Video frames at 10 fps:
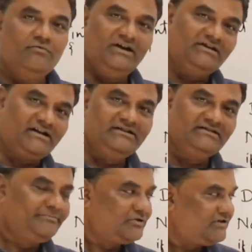While
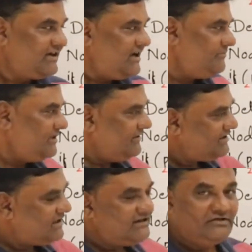writing the program, I
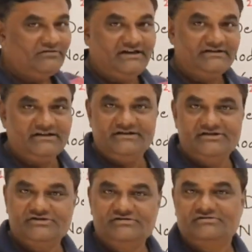will write down that
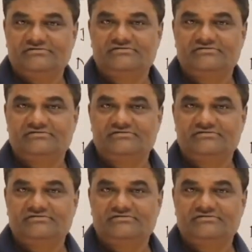condition.